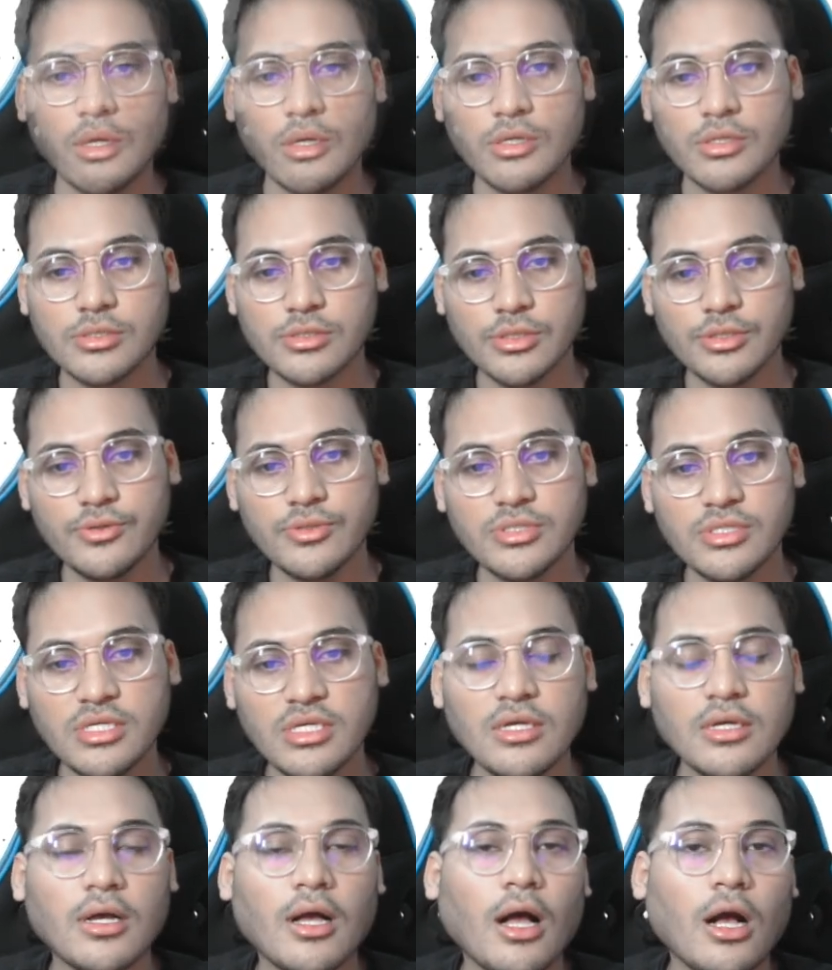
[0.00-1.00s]
So you
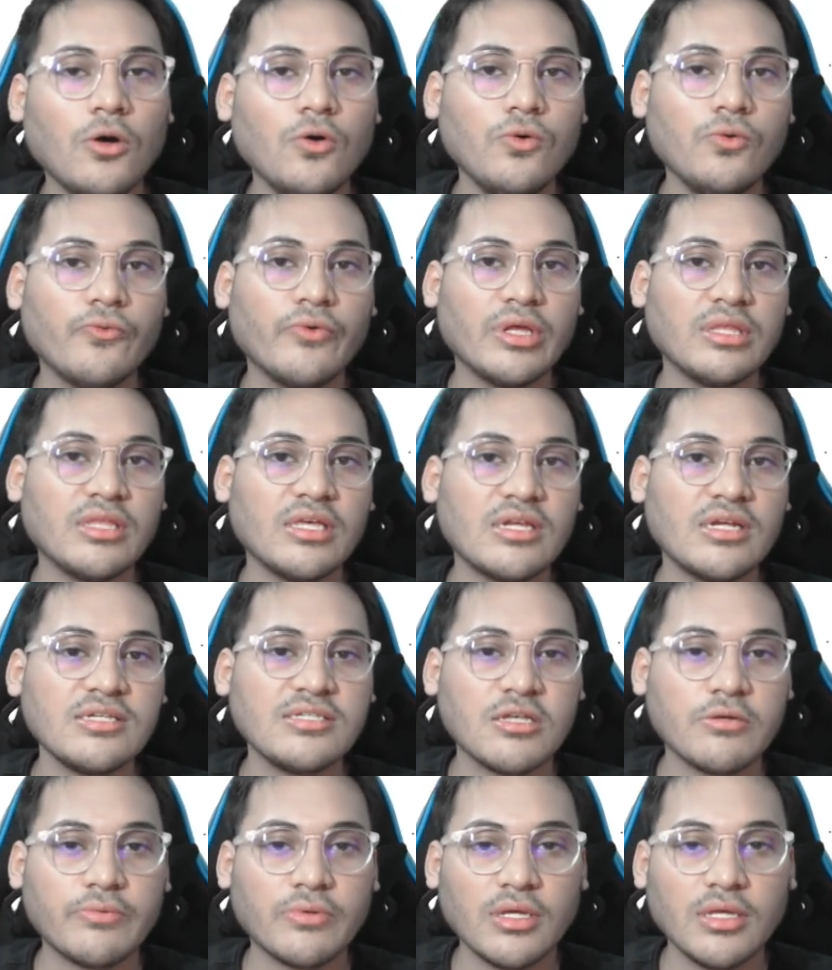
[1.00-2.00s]
see how when there are
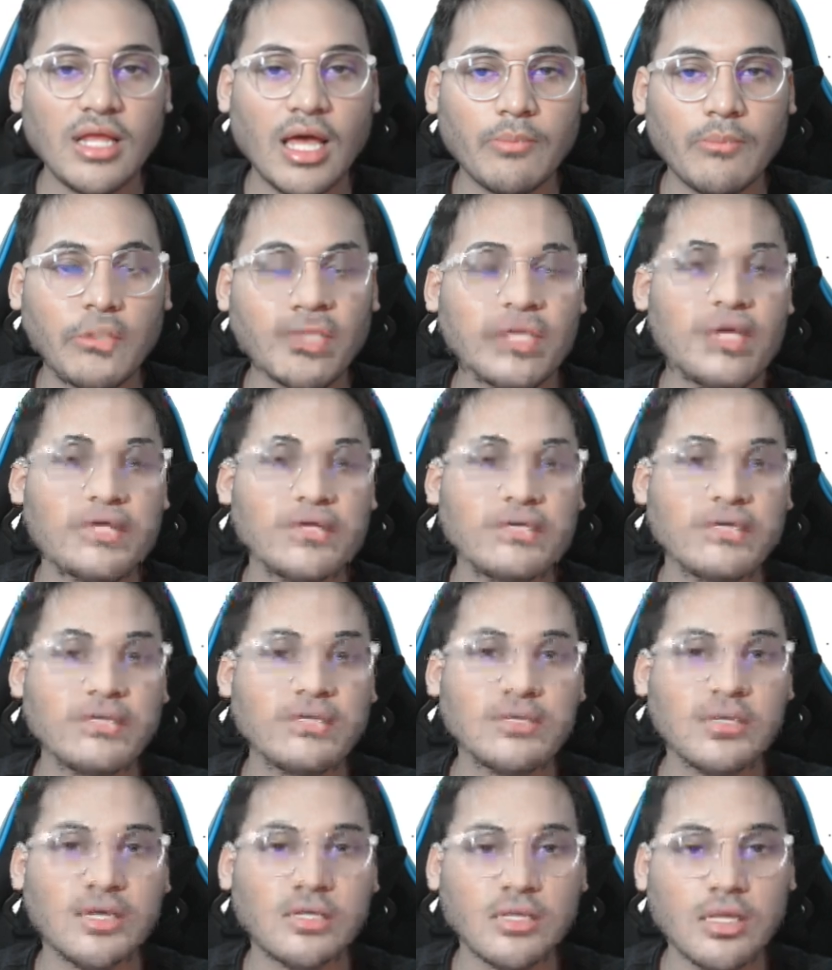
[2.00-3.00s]
several
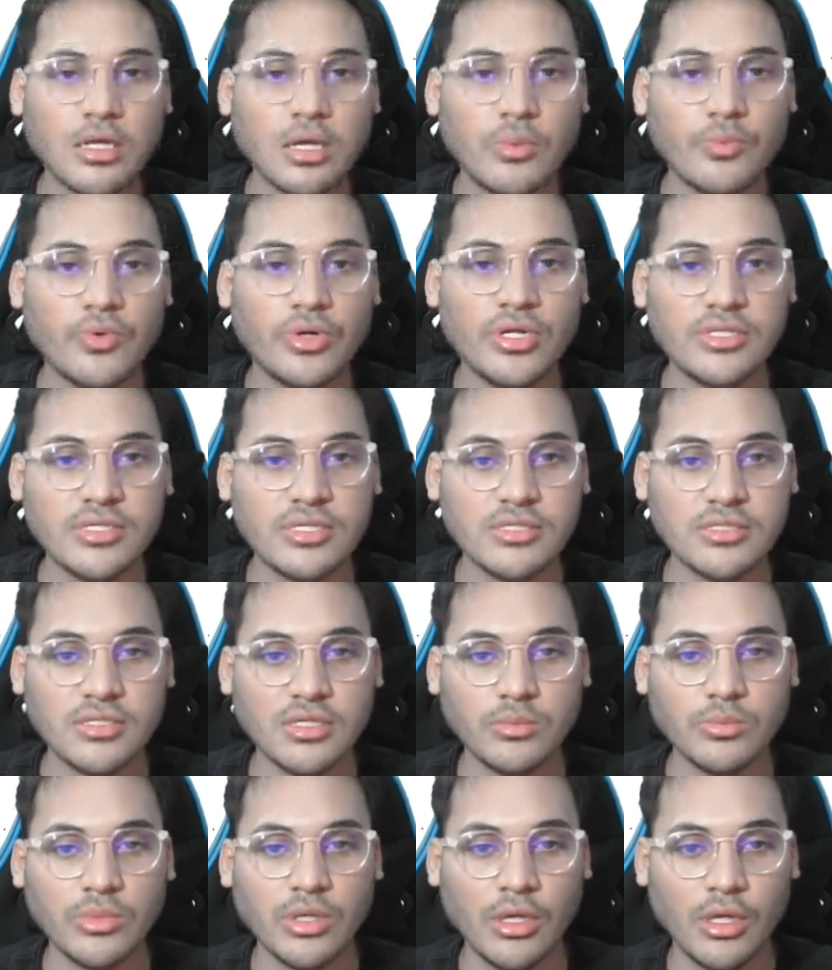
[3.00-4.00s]
applications in the computer
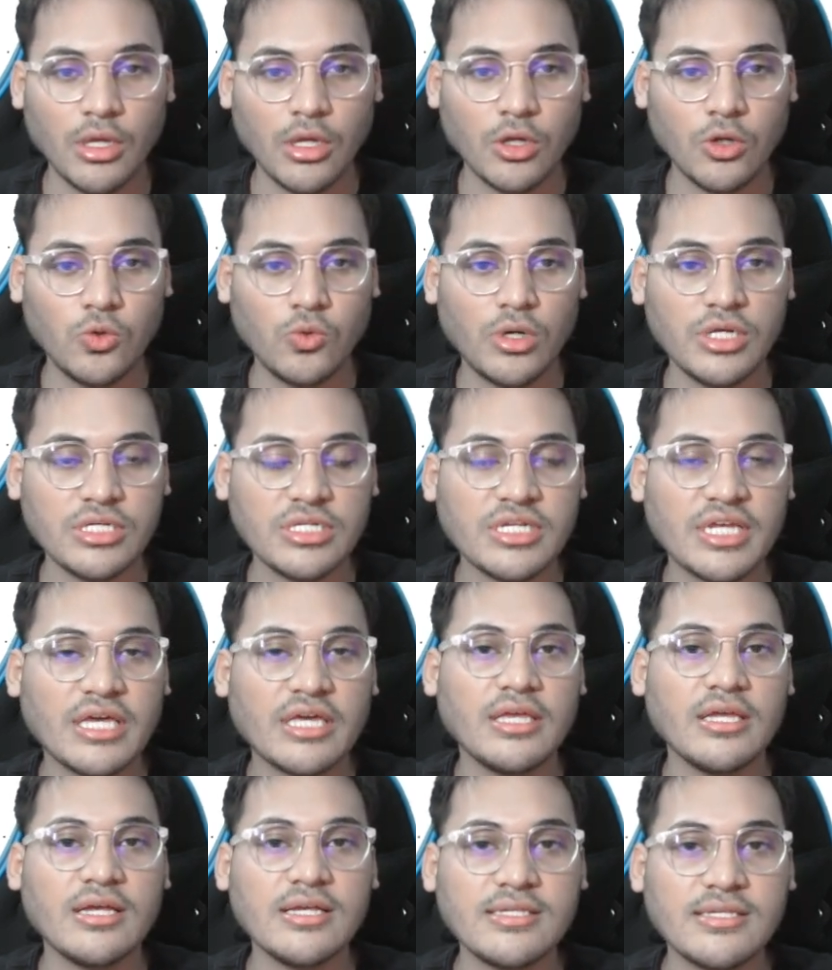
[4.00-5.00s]
system who are
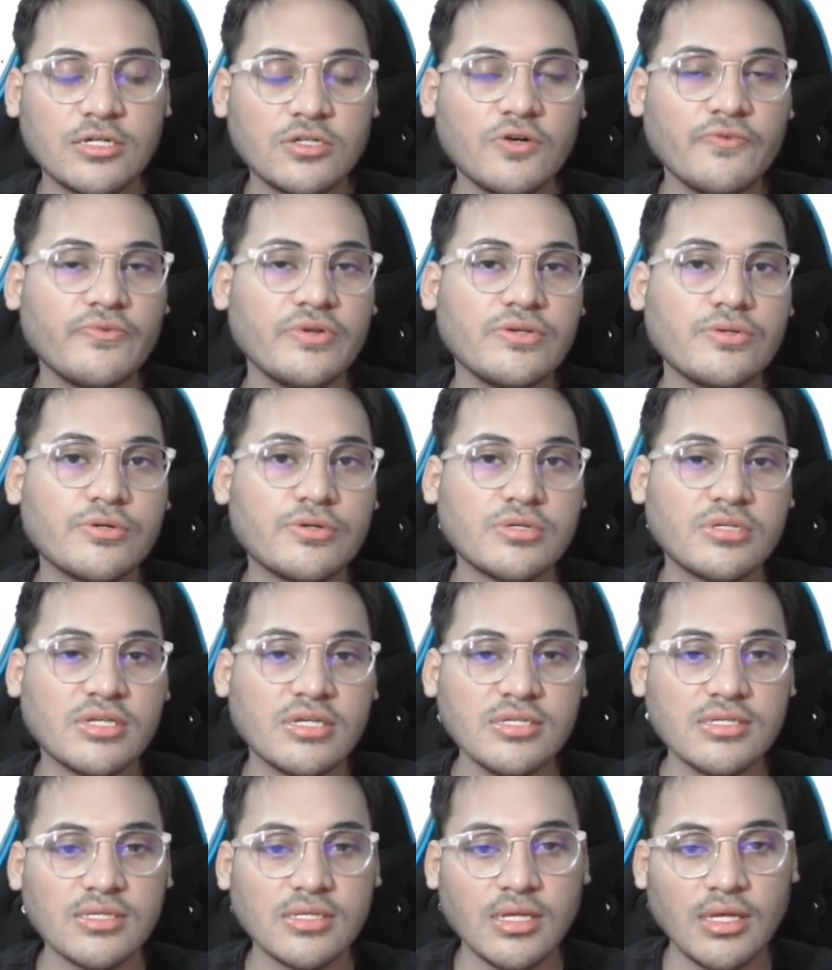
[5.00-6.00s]
sharing a set of
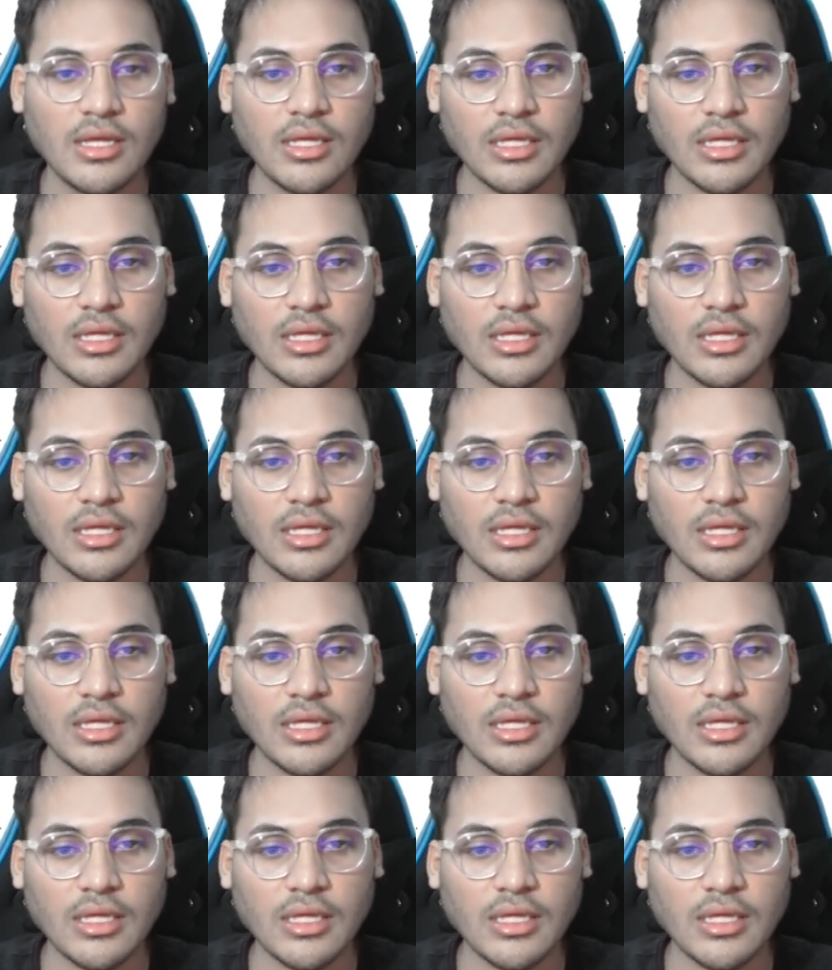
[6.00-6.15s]
resources,